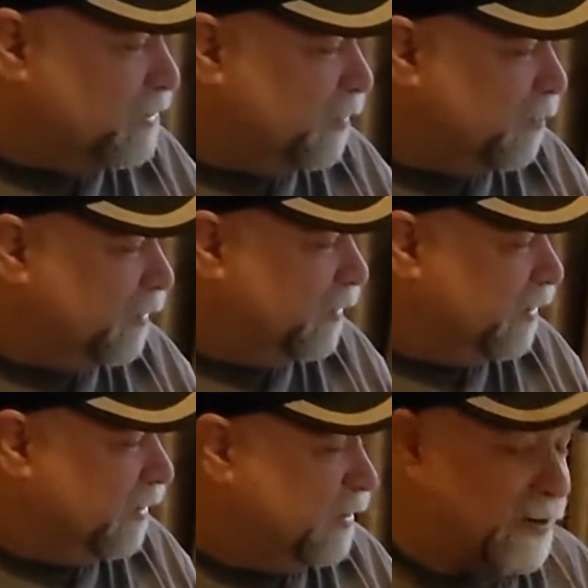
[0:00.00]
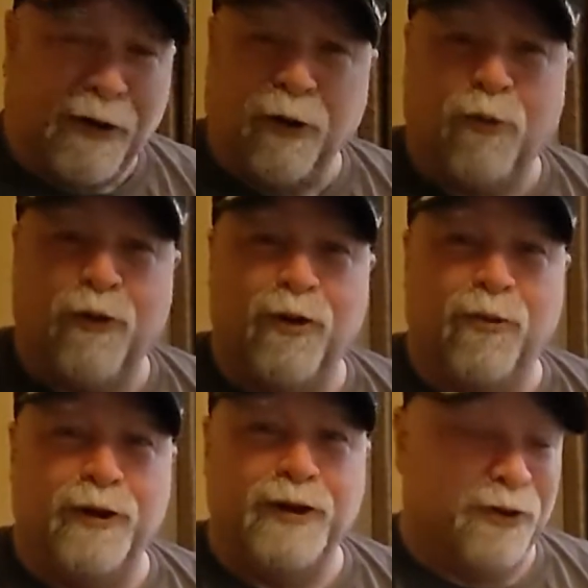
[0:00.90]
up our
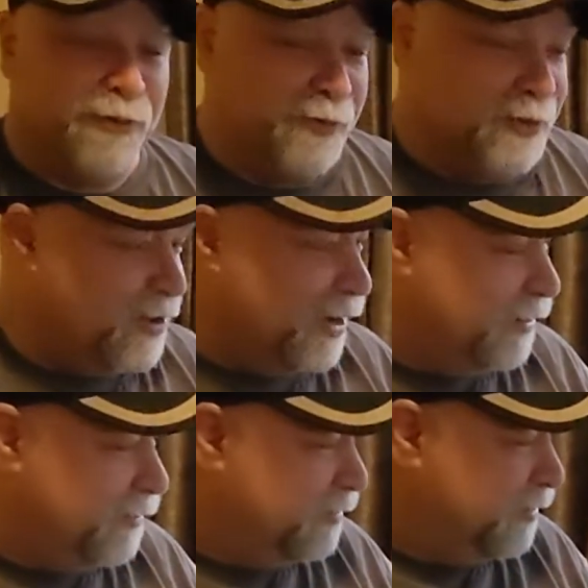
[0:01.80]
101 here for the day.